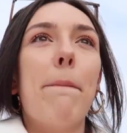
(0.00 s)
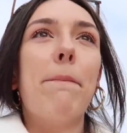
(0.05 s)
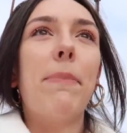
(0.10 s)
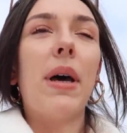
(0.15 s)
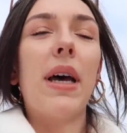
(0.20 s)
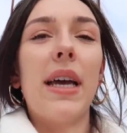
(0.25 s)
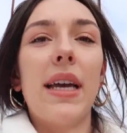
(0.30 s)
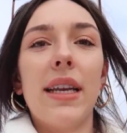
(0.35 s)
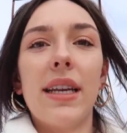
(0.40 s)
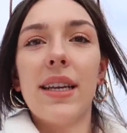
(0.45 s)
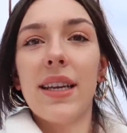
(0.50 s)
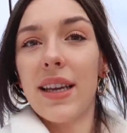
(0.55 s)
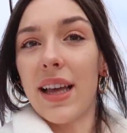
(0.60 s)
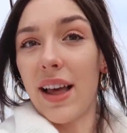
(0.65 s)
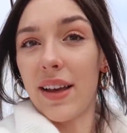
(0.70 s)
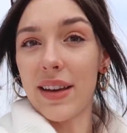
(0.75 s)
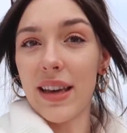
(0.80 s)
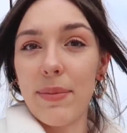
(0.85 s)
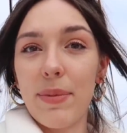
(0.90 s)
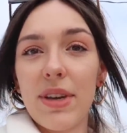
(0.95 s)
But
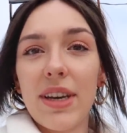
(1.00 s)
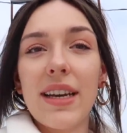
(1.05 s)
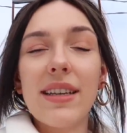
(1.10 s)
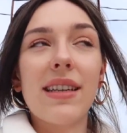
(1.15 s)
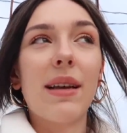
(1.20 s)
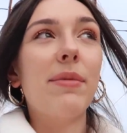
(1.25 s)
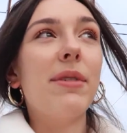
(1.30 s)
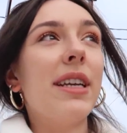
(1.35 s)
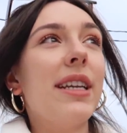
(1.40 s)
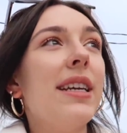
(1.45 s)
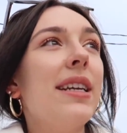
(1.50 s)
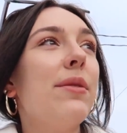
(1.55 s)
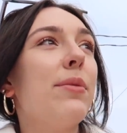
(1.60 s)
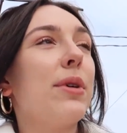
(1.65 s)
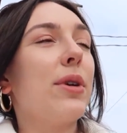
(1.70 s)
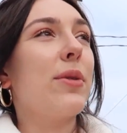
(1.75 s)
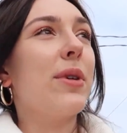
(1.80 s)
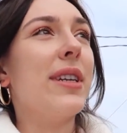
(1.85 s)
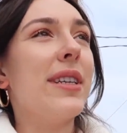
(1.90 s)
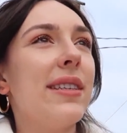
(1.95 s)
I'll keep you guys updated.
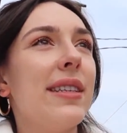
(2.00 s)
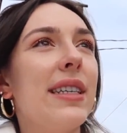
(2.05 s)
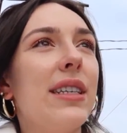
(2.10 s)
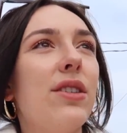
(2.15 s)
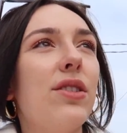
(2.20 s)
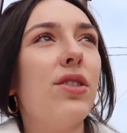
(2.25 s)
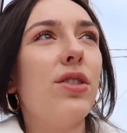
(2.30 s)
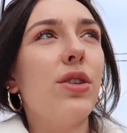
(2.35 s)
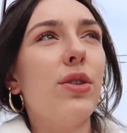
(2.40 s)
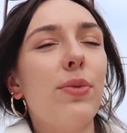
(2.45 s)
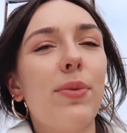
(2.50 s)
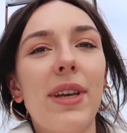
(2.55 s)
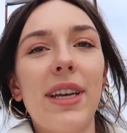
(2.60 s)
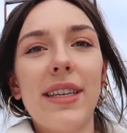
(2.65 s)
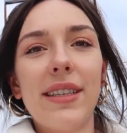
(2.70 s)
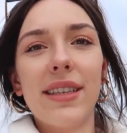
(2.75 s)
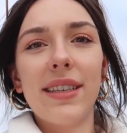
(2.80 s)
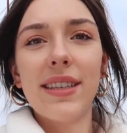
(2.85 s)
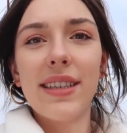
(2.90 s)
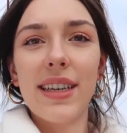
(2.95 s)
We're going to see 2
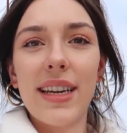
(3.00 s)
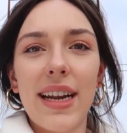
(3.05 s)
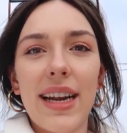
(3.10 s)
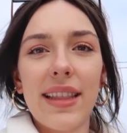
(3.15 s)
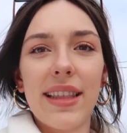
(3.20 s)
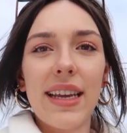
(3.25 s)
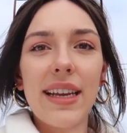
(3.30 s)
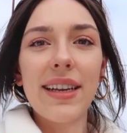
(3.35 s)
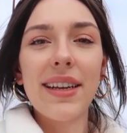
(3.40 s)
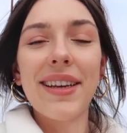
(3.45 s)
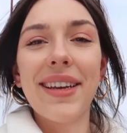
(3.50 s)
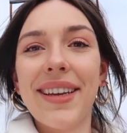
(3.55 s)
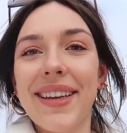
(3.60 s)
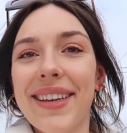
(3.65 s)
places today, I think.